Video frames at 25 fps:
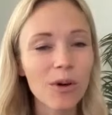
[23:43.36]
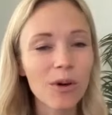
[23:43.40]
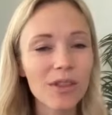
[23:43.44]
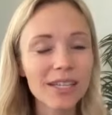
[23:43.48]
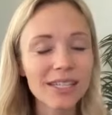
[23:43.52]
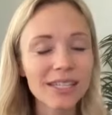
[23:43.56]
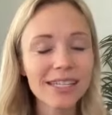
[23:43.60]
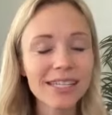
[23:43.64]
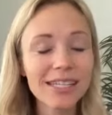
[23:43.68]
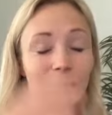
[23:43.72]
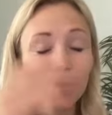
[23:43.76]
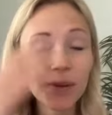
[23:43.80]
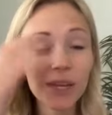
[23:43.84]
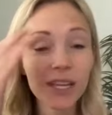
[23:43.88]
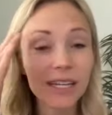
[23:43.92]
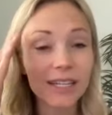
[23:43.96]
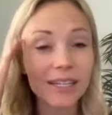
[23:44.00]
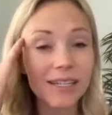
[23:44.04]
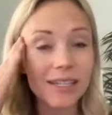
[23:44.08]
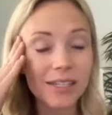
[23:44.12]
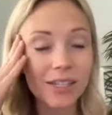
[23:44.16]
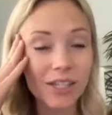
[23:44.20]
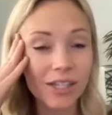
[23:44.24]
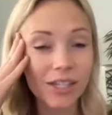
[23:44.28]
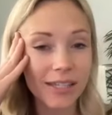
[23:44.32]
well, this has
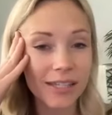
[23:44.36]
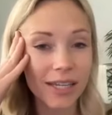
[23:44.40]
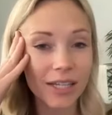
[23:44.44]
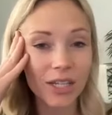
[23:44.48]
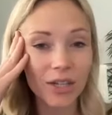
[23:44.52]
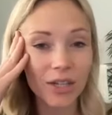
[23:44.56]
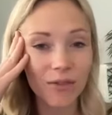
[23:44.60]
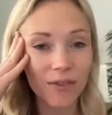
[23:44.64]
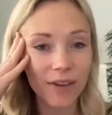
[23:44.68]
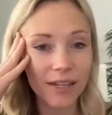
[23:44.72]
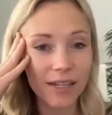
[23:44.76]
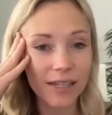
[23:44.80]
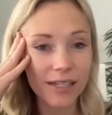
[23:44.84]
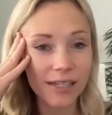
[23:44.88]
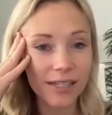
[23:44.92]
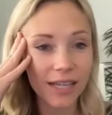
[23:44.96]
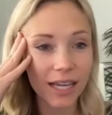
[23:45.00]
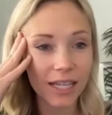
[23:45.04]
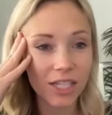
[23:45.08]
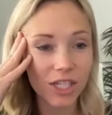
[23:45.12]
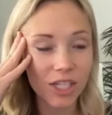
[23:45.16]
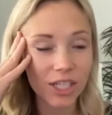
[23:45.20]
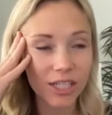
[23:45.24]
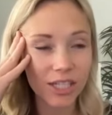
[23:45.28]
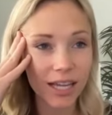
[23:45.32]
been just such a fun
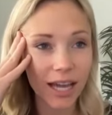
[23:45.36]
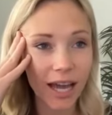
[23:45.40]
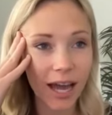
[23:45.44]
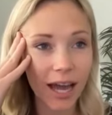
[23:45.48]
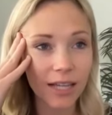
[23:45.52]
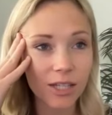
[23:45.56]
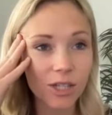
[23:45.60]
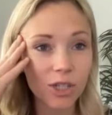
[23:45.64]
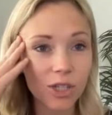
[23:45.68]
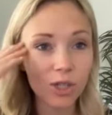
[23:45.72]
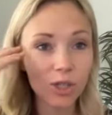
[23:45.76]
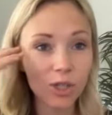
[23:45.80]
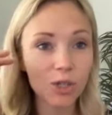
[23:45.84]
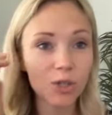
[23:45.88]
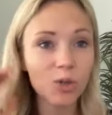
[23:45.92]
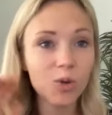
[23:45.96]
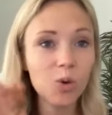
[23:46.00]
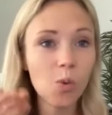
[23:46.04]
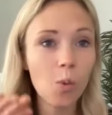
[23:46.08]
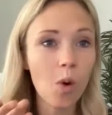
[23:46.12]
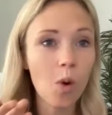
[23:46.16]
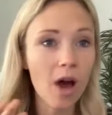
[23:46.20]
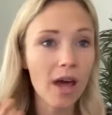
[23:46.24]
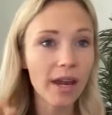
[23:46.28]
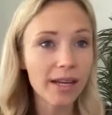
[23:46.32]
discussion. Do
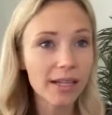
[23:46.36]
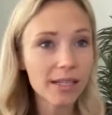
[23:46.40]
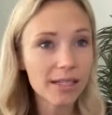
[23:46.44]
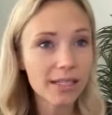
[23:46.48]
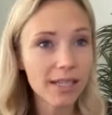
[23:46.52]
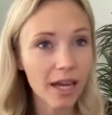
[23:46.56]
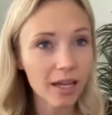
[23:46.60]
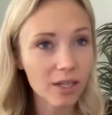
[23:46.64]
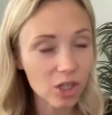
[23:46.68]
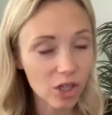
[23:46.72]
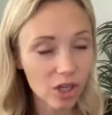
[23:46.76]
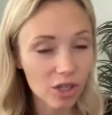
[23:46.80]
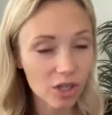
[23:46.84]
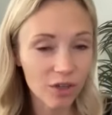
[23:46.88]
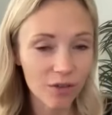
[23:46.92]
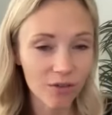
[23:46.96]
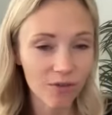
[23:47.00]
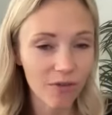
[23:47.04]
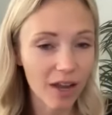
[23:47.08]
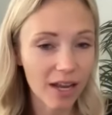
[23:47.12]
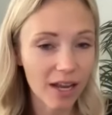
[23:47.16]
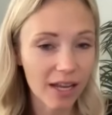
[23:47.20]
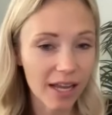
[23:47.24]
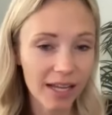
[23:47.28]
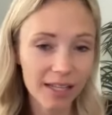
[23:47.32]
you want to touch on your
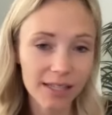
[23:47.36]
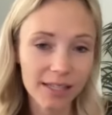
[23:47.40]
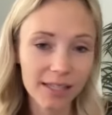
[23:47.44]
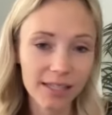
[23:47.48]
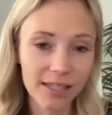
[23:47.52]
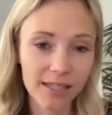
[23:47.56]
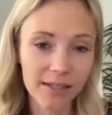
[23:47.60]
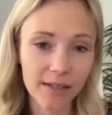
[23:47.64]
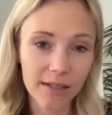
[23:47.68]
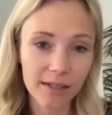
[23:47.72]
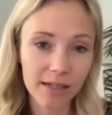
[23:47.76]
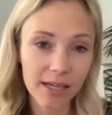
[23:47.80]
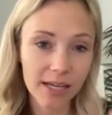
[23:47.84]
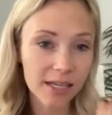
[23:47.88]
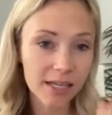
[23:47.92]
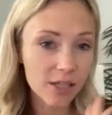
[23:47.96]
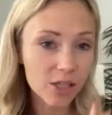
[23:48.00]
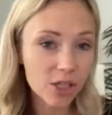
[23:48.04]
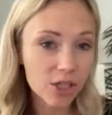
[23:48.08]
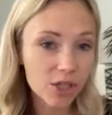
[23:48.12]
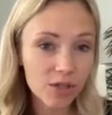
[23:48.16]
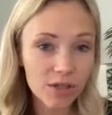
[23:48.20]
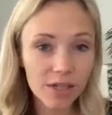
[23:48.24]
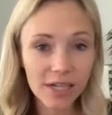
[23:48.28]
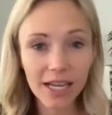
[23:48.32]
finance
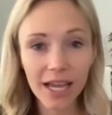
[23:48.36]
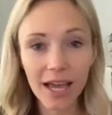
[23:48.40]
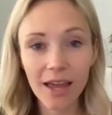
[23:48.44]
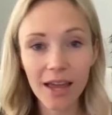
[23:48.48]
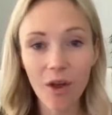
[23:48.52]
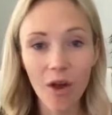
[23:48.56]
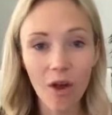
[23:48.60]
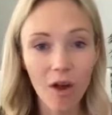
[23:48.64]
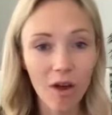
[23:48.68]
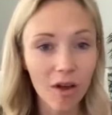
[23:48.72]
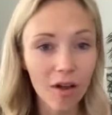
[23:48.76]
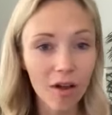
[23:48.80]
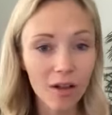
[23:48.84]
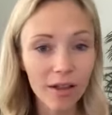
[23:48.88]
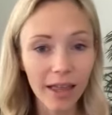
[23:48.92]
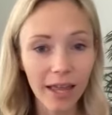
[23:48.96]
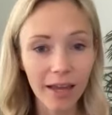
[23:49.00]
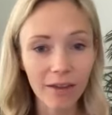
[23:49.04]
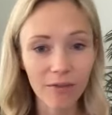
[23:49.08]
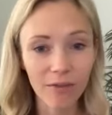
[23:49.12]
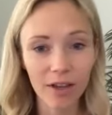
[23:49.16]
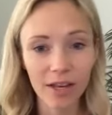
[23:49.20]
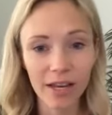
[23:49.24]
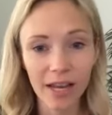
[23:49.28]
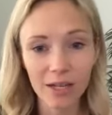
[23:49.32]
history at all,
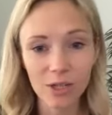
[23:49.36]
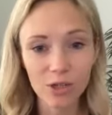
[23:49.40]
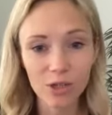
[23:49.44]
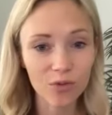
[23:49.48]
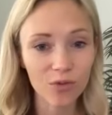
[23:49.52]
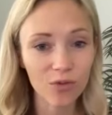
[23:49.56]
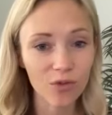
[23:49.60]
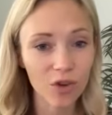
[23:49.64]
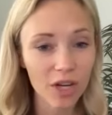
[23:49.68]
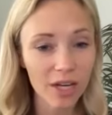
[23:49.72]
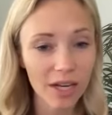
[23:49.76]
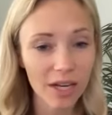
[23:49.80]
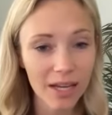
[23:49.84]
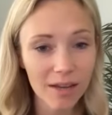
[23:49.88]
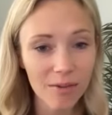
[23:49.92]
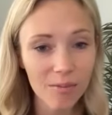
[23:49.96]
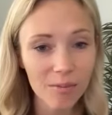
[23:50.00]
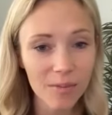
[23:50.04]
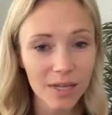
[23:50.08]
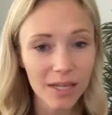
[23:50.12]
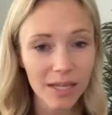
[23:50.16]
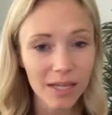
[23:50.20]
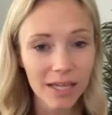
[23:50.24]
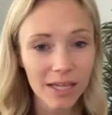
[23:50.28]
like financial freedom?